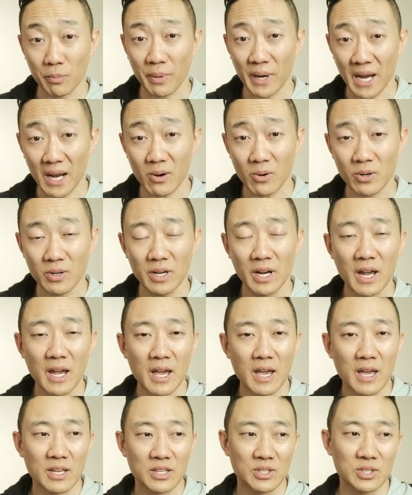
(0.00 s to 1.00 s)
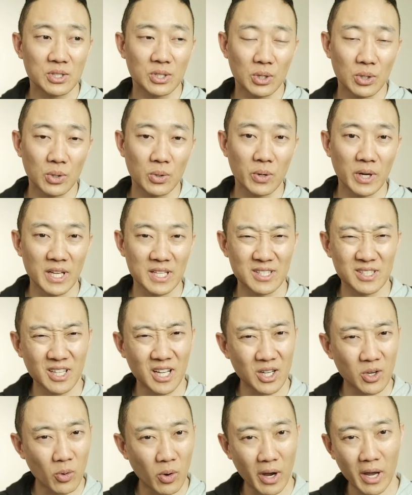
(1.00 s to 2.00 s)
power, so it's
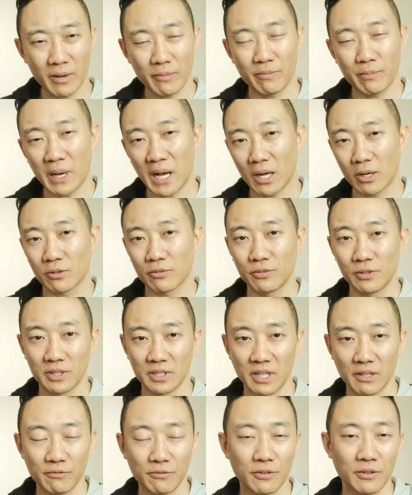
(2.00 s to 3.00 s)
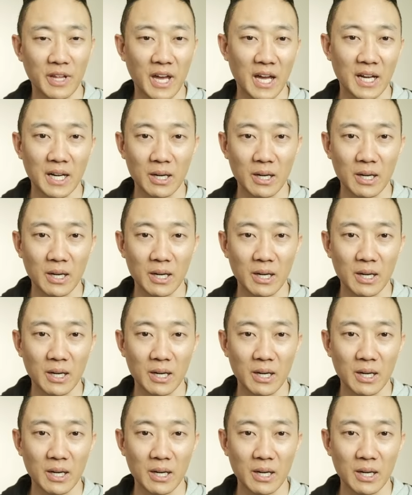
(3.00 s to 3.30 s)
not quite powerful enough for that